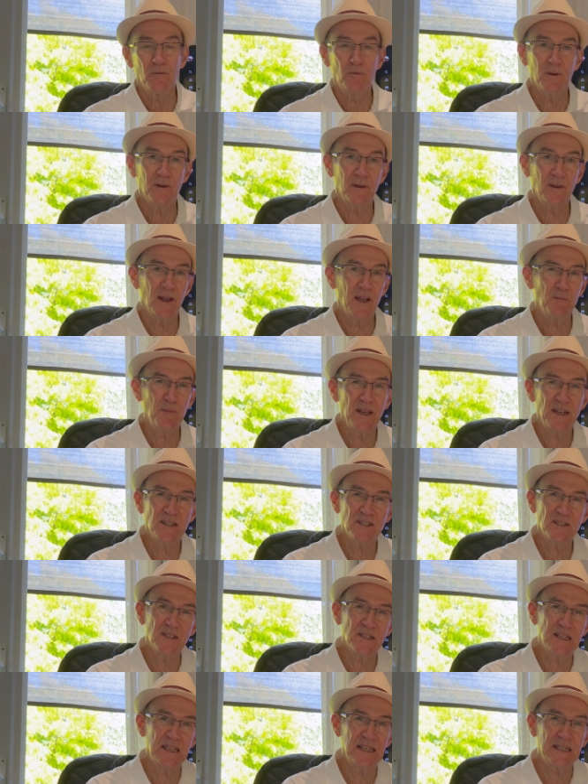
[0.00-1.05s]
well. I
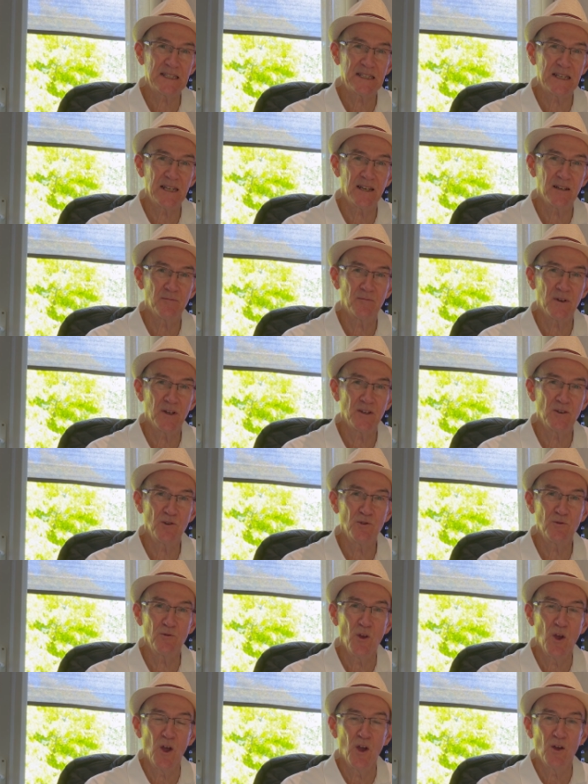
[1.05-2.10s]
managed to test out my
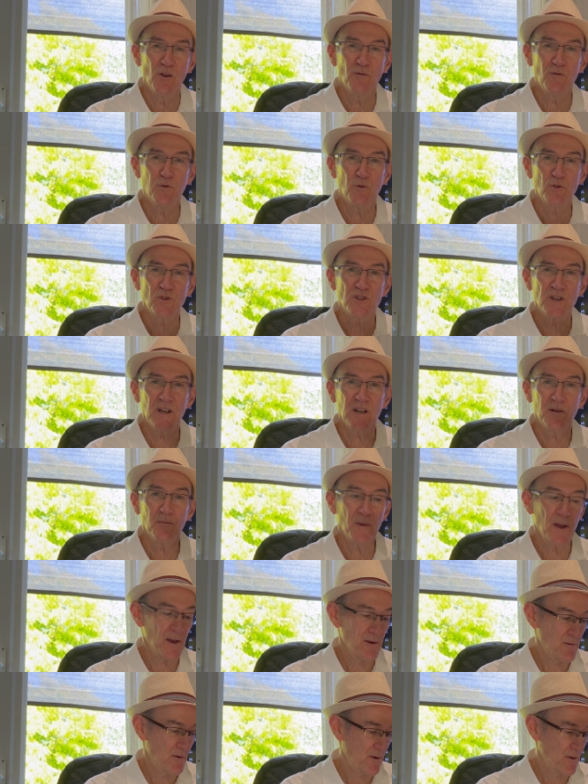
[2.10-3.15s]
new four channel
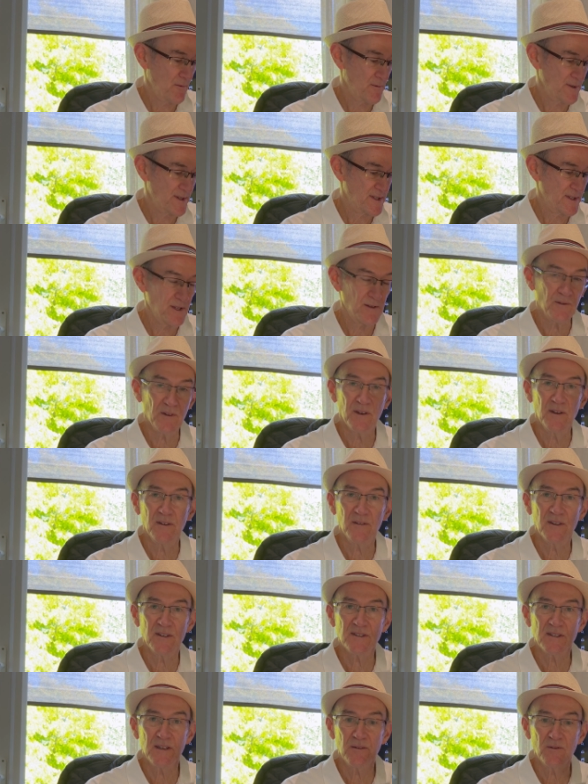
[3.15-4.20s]
micro receiver in
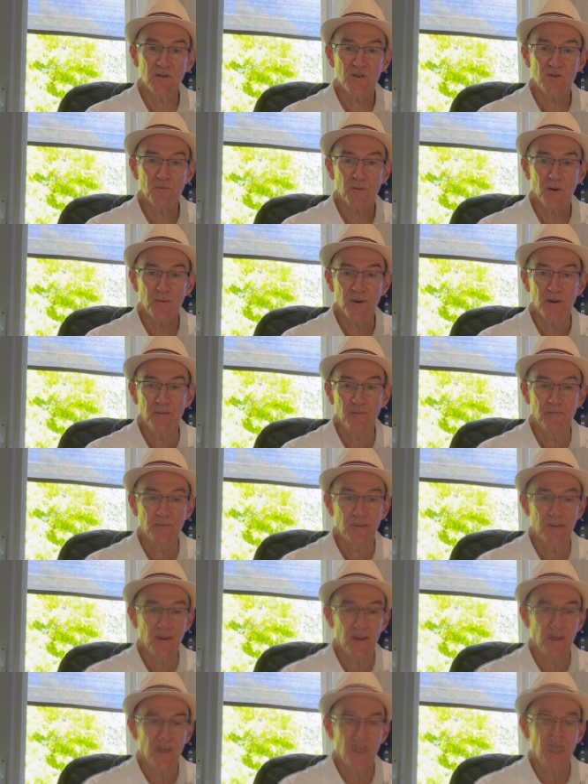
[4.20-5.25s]
the Savage Bobber.
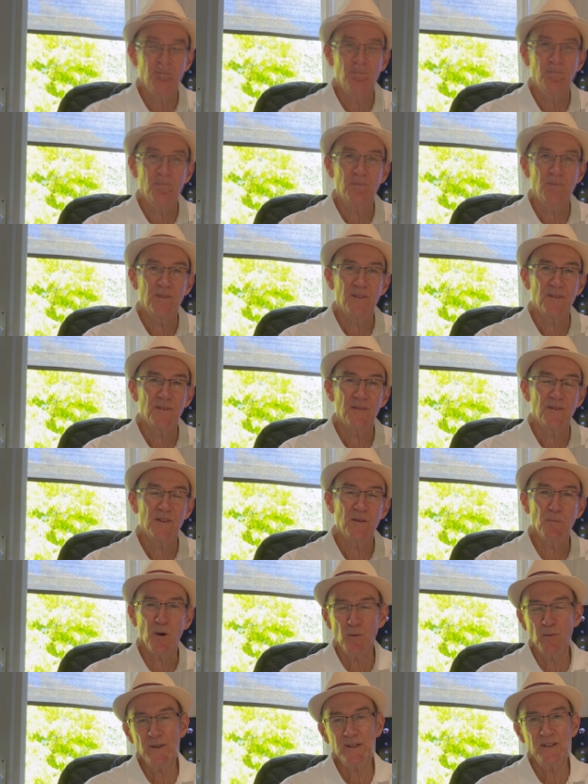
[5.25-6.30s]
The
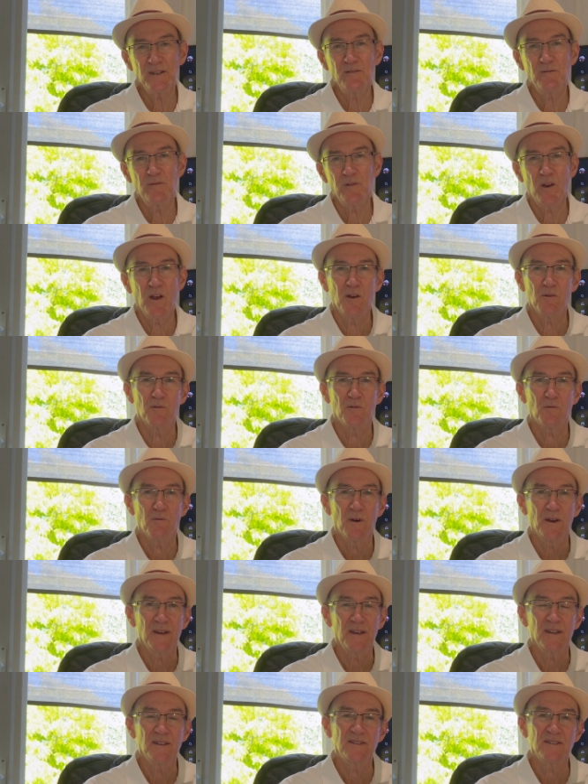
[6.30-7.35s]
Bobber did fly with
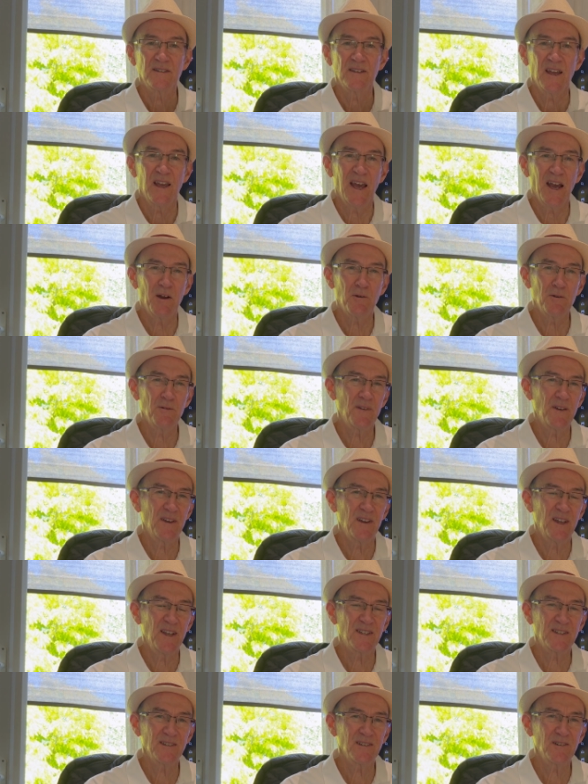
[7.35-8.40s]
one S, however
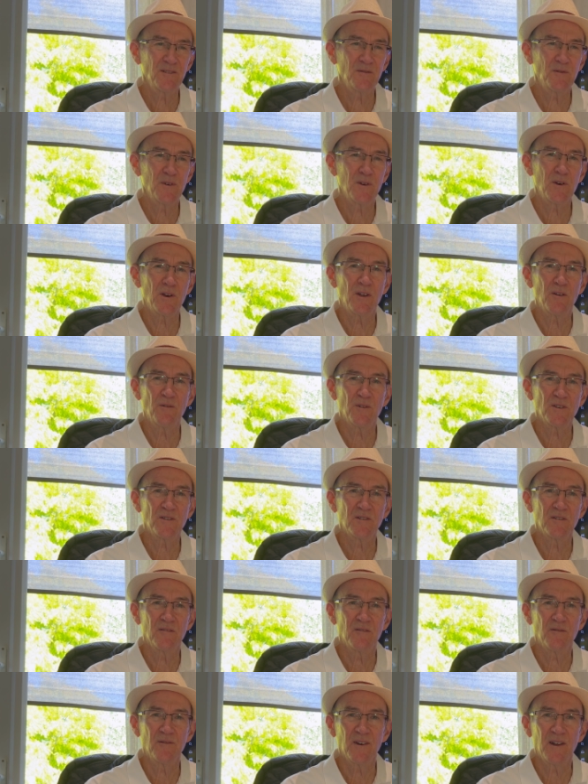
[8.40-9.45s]
it's not a very
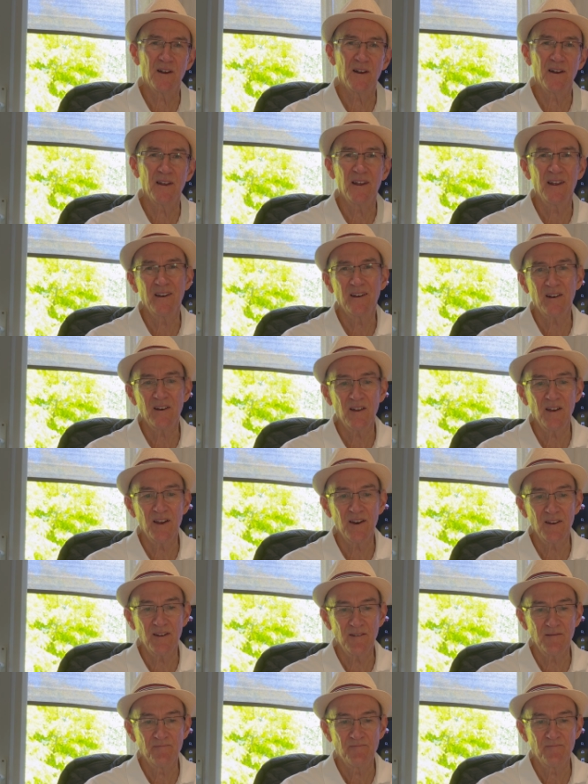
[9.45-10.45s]
efficient flyer and glider.